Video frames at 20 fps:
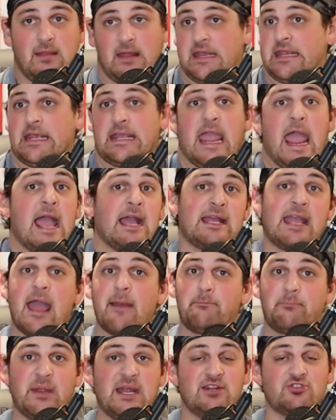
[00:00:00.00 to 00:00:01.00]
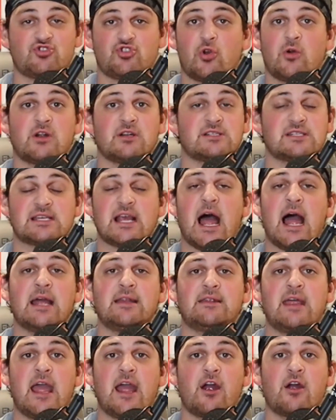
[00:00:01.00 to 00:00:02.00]
Like, you can't get beat short
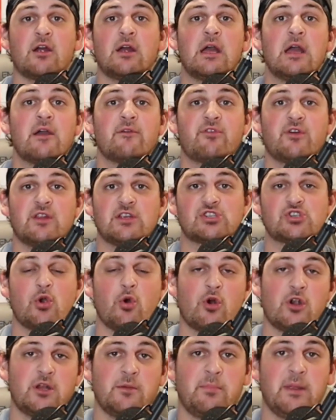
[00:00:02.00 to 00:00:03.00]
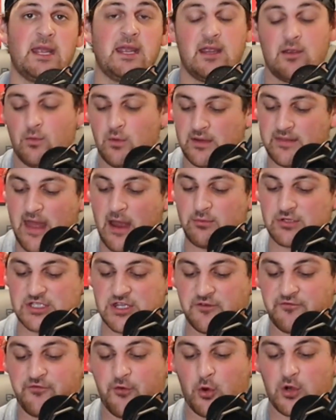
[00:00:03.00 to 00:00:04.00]
side there for the score to be, well, that was
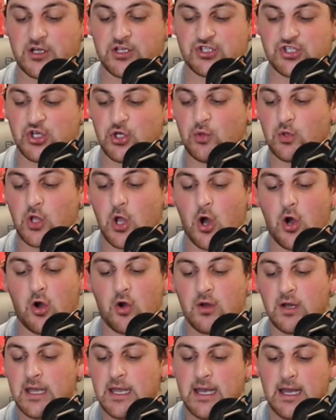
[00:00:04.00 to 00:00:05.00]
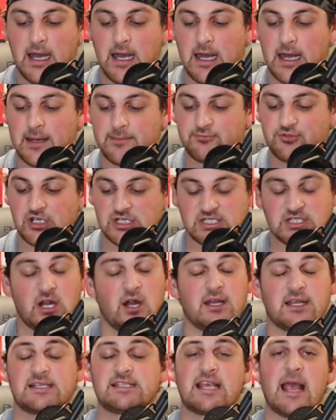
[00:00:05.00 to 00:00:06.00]
the 4-2 goal. Just
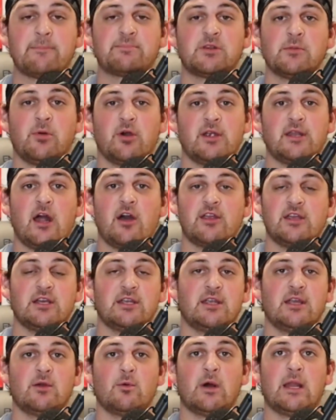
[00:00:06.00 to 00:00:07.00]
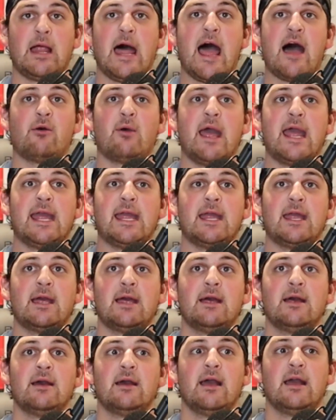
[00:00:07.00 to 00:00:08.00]
unacceptable. You know, you allow a,
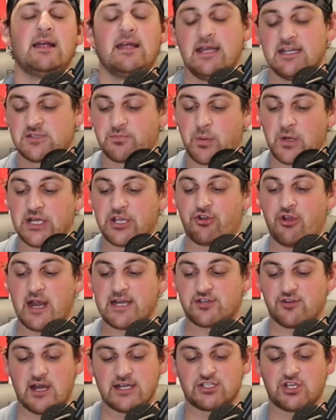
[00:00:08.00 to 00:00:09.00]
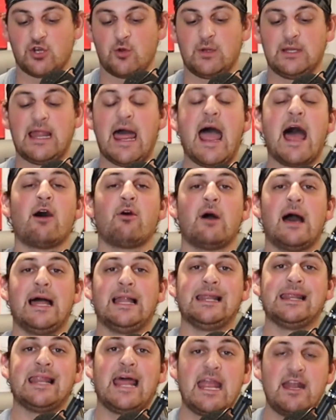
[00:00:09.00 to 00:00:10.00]
it's pretty crazy, right? So you allow
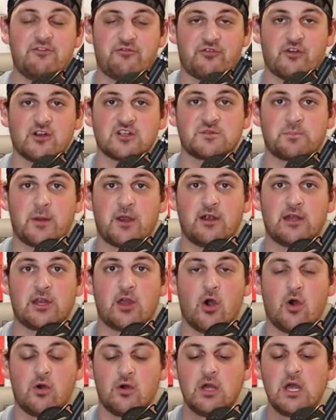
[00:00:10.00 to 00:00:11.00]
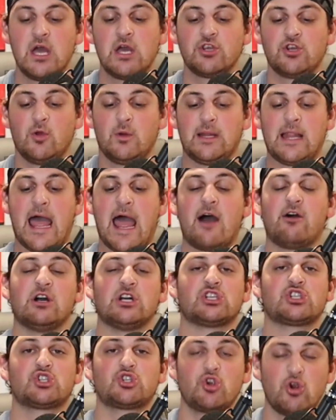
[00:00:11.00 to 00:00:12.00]
a late first period goal. You allow
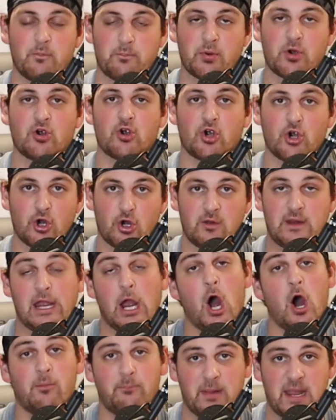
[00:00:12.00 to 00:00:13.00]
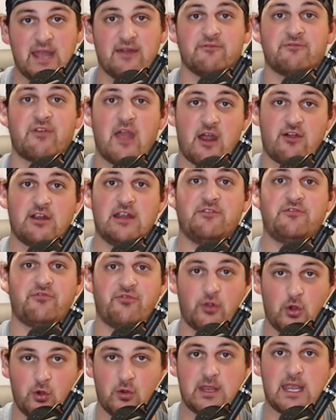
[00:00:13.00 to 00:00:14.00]
a super early, albeit very
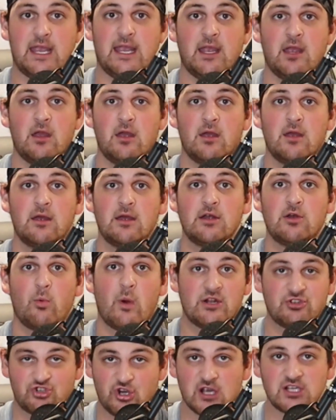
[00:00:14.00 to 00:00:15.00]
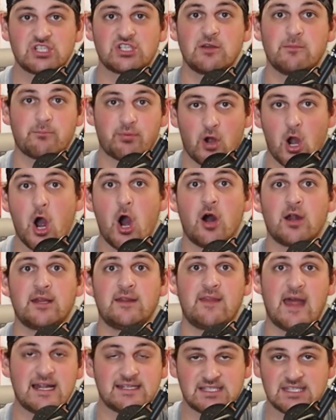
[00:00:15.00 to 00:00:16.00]
fluky, when Justin Braun
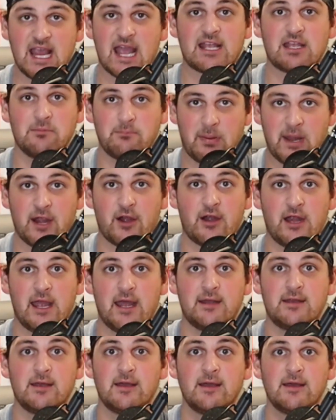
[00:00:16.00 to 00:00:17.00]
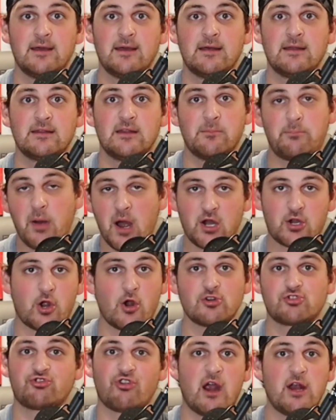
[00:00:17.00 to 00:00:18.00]
in that second period, the puck
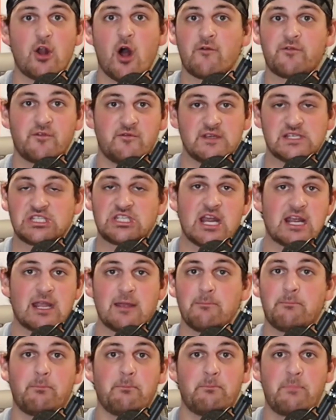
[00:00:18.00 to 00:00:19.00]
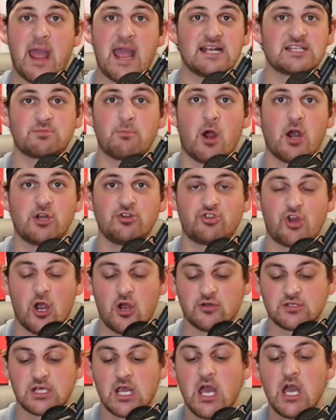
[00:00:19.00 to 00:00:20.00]
goes right off of his stick and past Martin
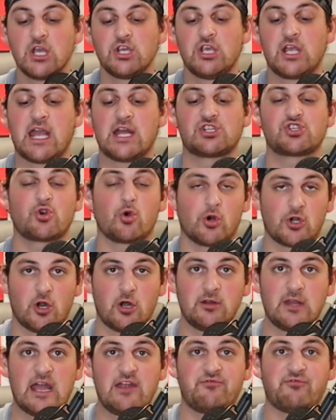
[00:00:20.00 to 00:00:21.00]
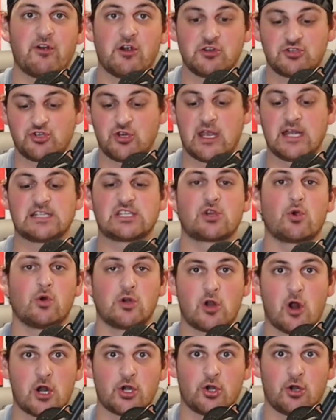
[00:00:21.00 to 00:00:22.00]
Jones. You get scored on late first. You get
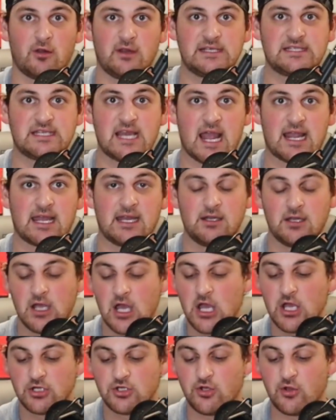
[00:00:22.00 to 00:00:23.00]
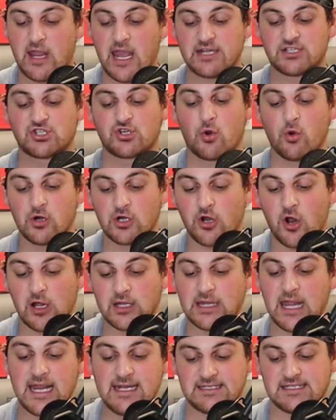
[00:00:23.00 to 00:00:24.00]
scored on early second. You get scored
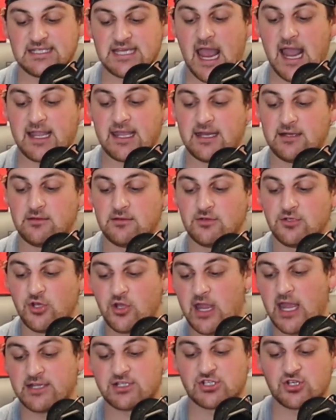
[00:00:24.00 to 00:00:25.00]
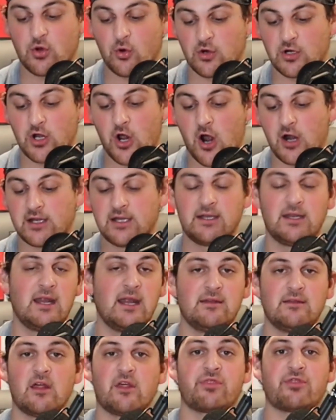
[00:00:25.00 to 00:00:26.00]
on late second. You get scored on
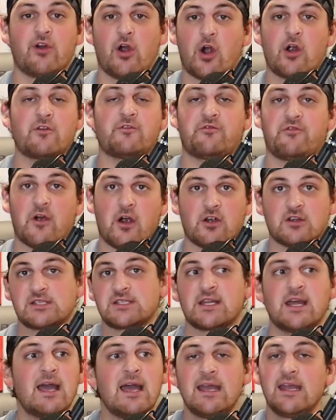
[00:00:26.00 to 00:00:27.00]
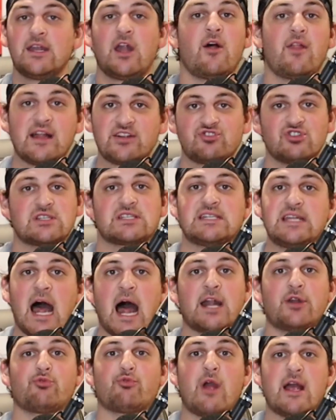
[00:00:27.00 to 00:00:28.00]
in the third first. You know, that's just
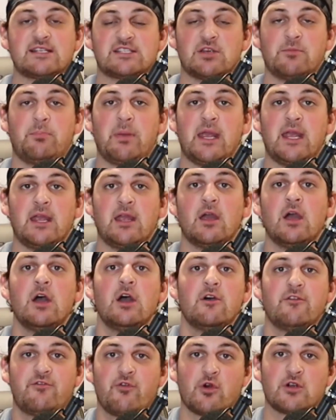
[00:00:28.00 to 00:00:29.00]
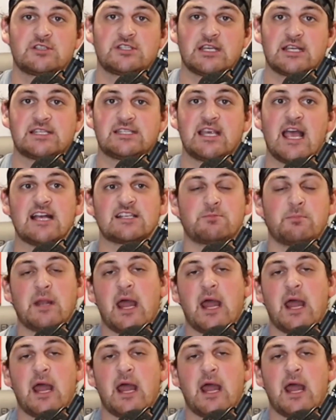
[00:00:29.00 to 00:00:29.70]
not a recipe for success.